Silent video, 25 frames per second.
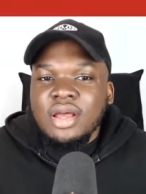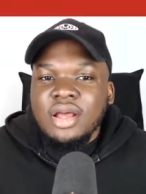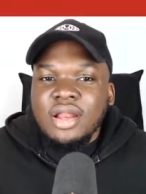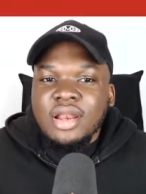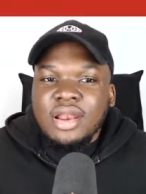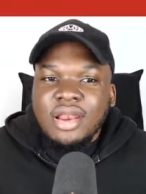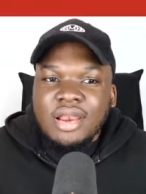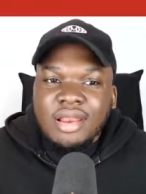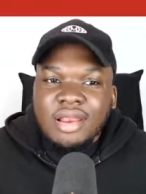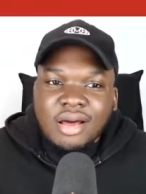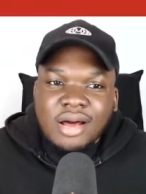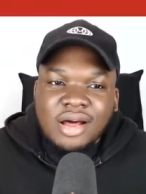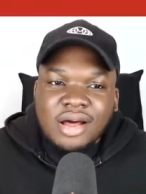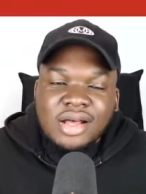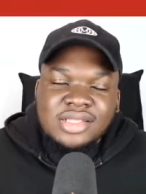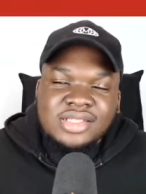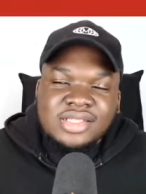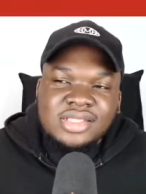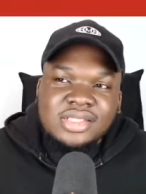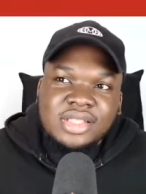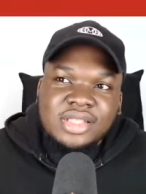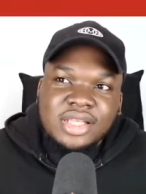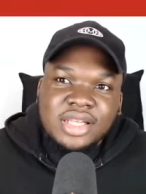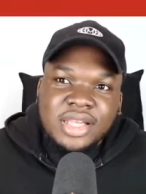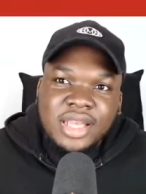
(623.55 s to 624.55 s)

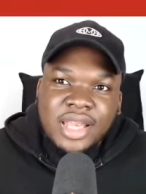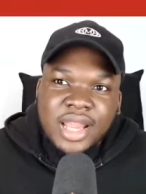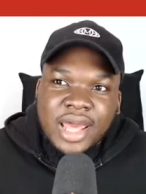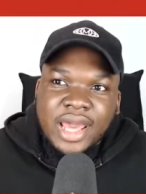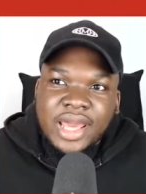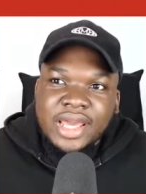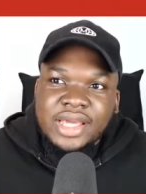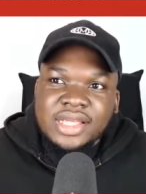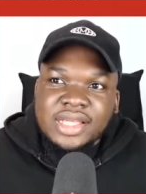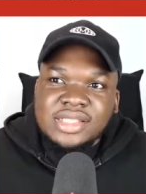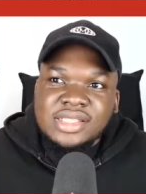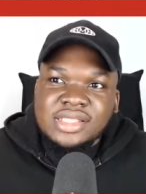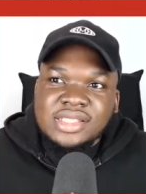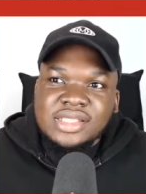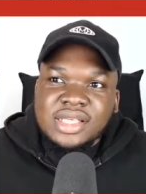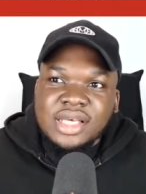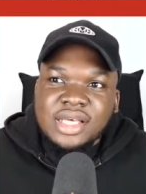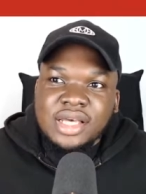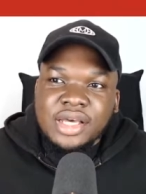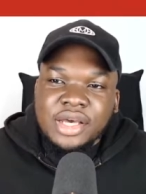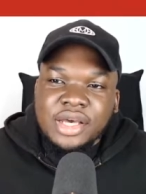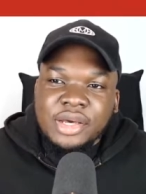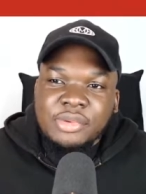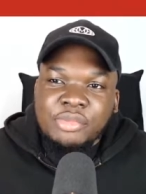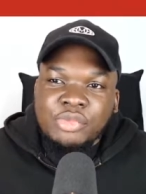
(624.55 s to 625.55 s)
last night
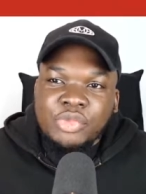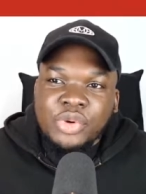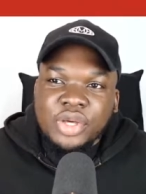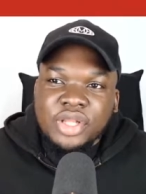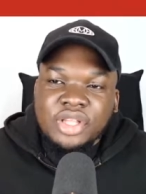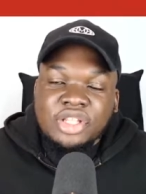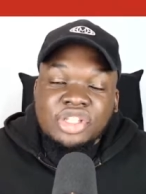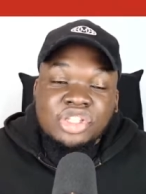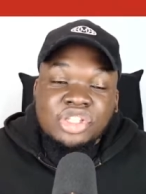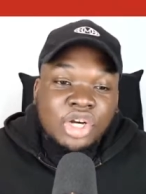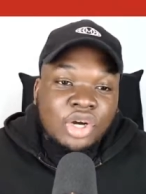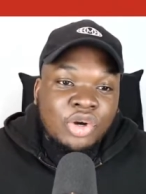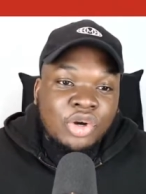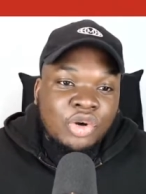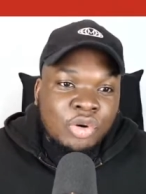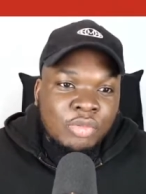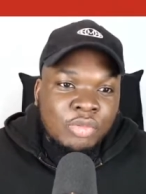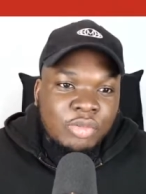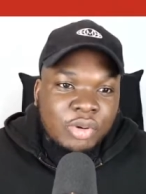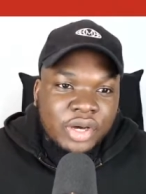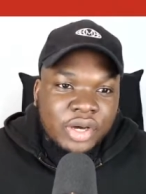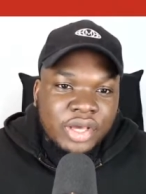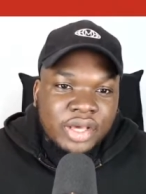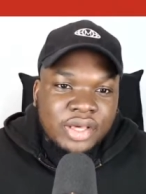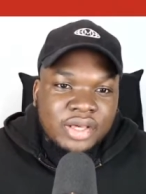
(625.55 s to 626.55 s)
with Jungle
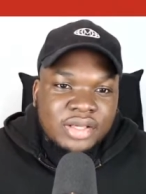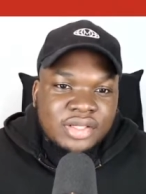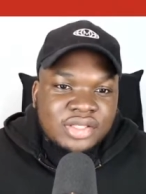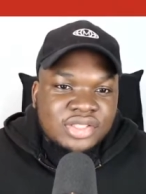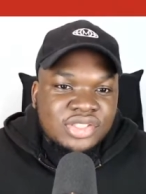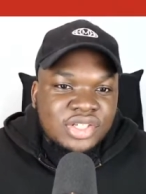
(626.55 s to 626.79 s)
Boy.